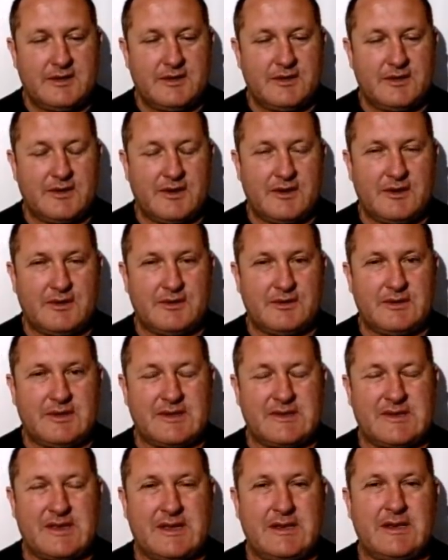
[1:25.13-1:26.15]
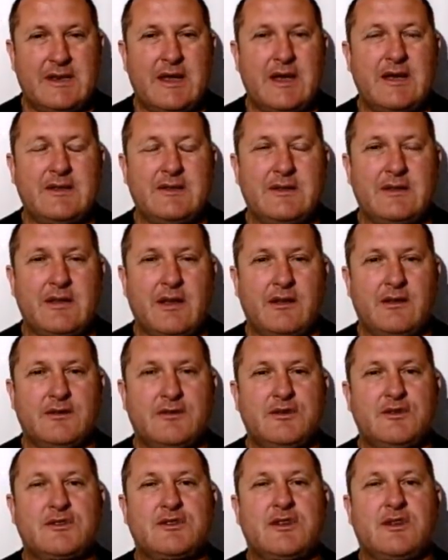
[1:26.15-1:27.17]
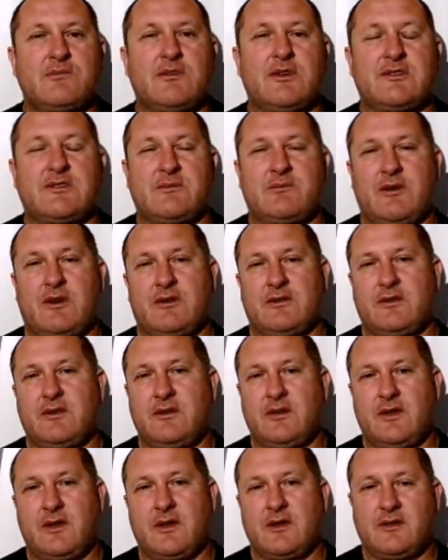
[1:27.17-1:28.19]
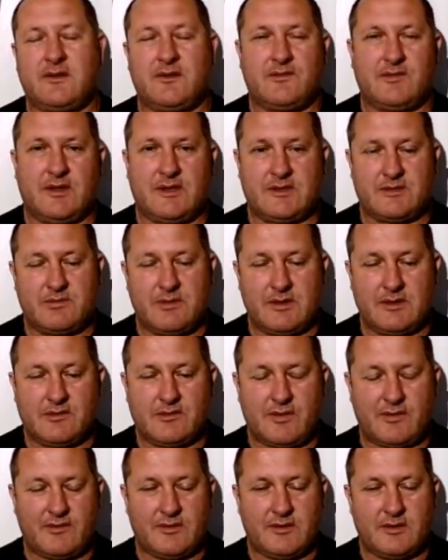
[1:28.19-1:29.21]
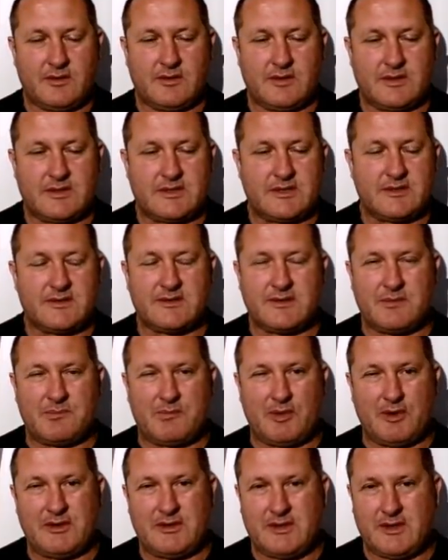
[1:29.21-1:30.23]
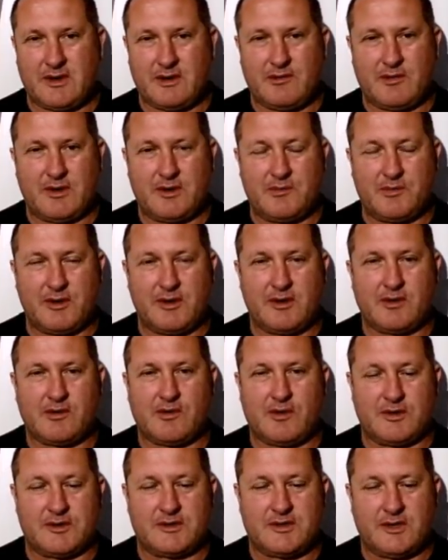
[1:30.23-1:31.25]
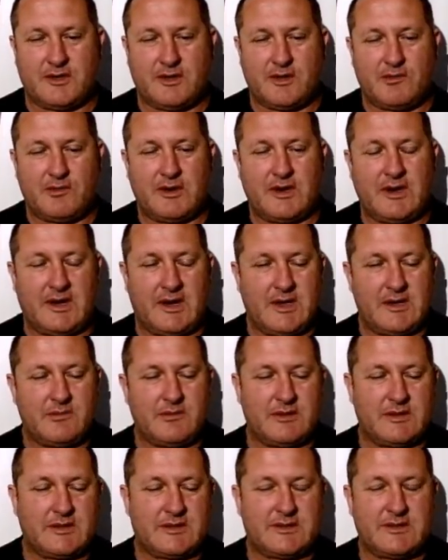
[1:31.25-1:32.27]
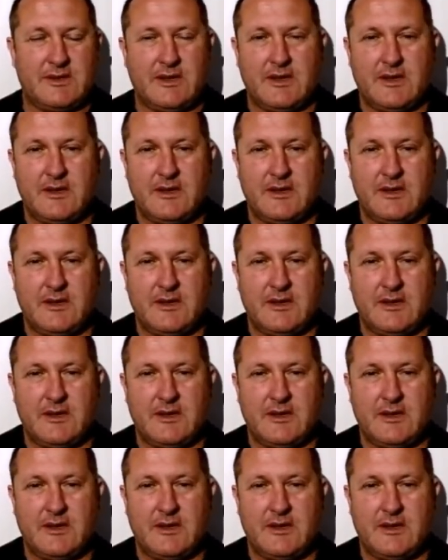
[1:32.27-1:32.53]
You know, this headline tells you so much about the narrative that's being driven. And this is the point that I want to bring across. So I don't want to labor this.